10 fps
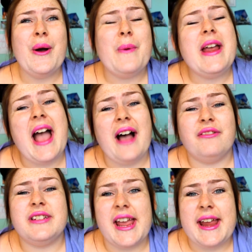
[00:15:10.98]
We
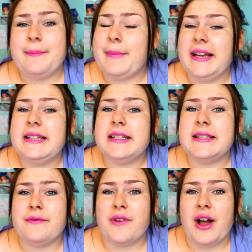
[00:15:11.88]
have to eat meat to
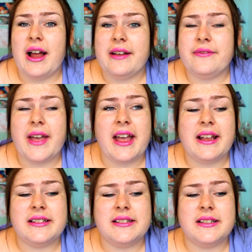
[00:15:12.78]
survive,
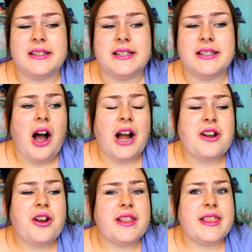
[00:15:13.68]
and I
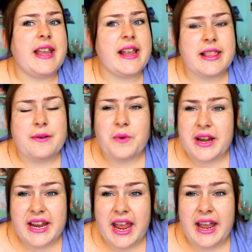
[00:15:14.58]
don't think that
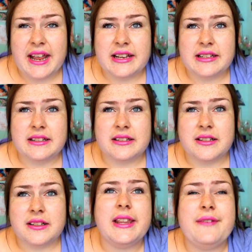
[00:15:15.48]
we can
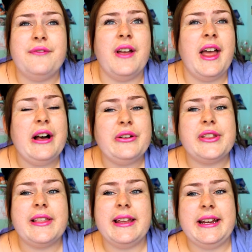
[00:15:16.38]
live
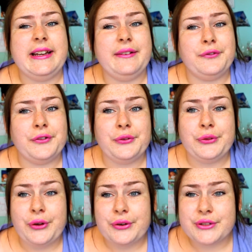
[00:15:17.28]
healthily for a
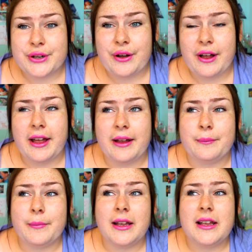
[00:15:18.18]
long
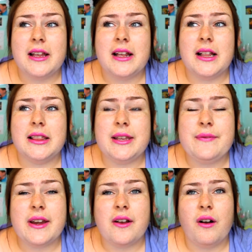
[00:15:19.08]
time
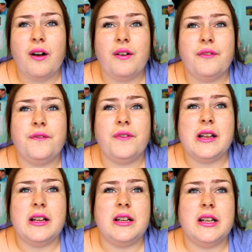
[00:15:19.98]
living off
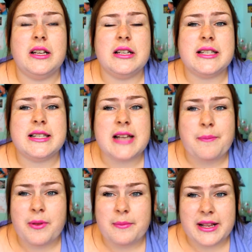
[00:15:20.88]

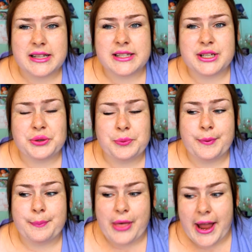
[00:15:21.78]
supplements to
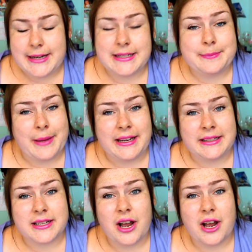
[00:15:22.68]
replace meat.